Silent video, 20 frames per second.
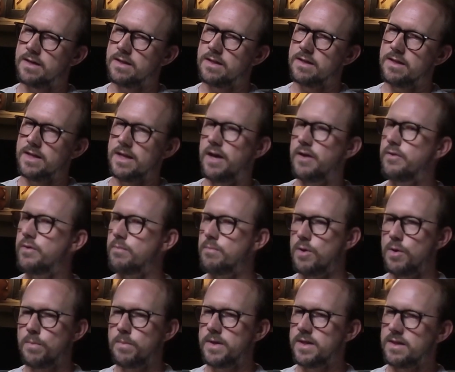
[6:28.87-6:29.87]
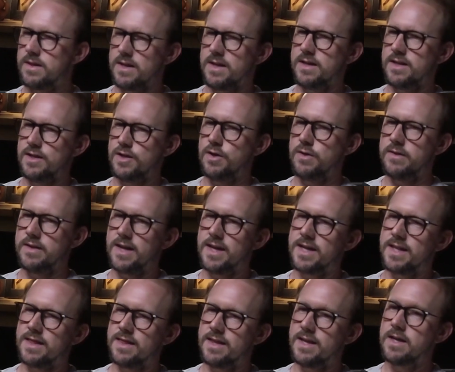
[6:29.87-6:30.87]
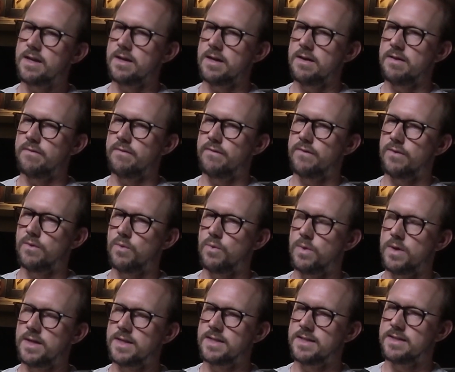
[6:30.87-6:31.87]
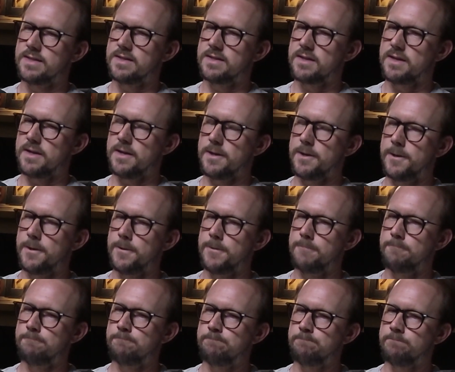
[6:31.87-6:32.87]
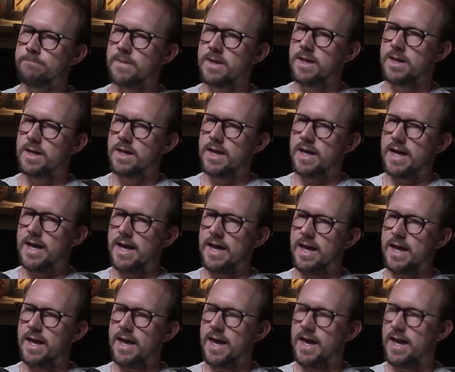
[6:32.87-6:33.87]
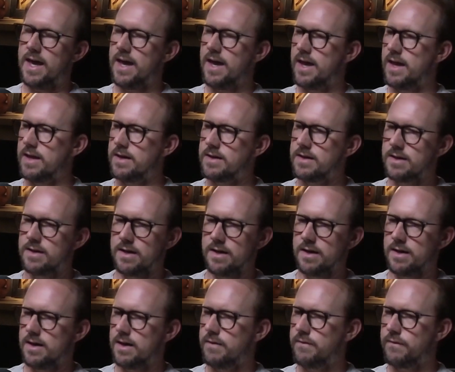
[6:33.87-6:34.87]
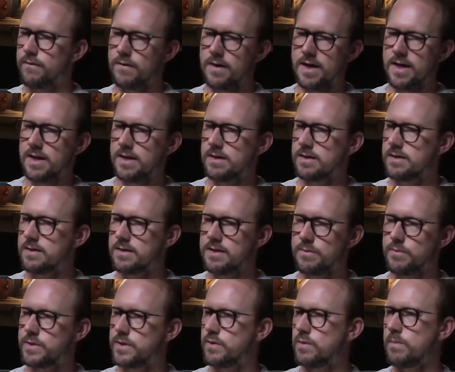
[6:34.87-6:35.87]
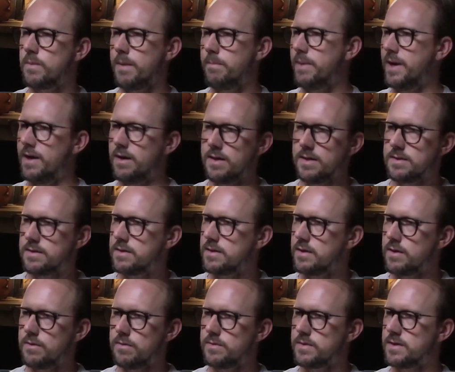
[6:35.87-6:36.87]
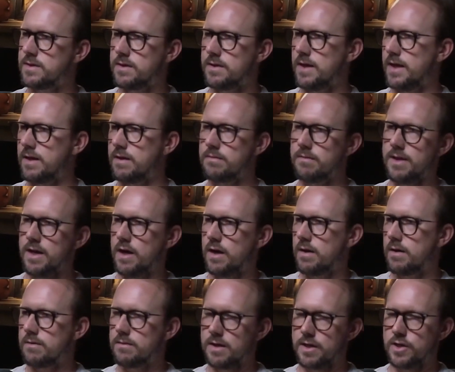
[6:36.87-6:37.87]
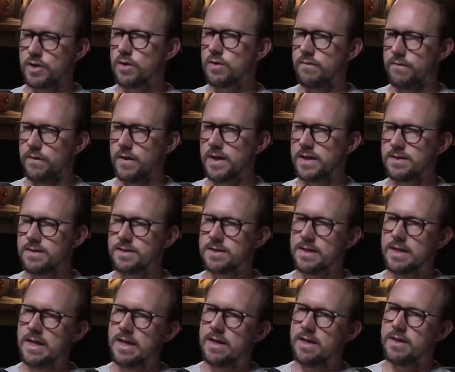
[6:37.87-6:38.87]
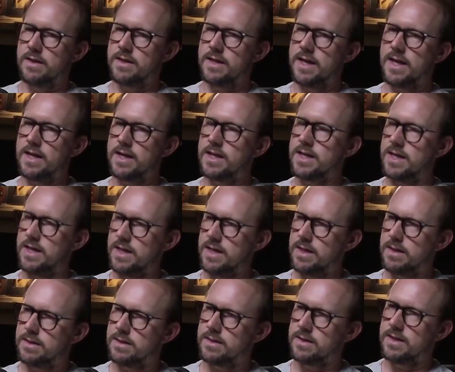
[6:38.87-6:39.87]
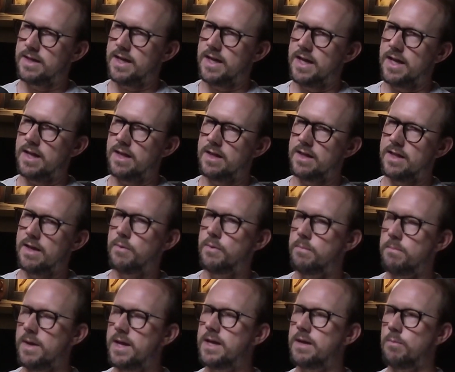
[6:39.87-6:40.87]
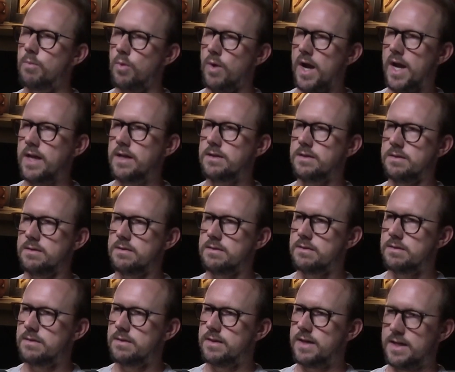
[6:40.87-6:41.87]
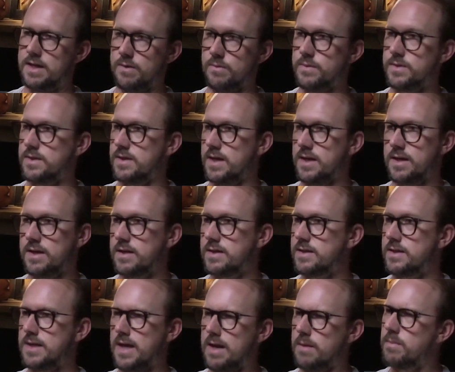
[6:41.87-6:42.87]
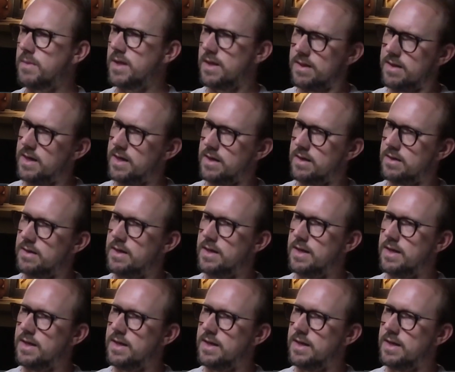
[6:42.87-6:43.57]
the other moment that that I can think of was I had a friend. It was through my parents. It was like their adult friends. They had a kid, and they would make him write. Like it was like an assignment thing.